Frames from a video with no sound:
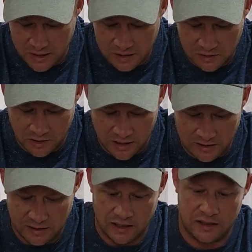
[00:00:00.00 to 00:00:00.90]
So
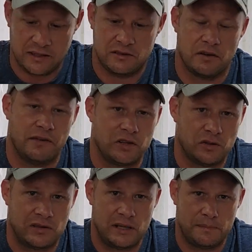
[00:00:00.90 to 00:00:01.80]
guys, these river to
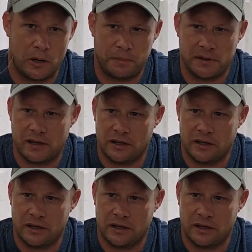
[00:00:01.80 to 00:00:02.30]
sea ploppers,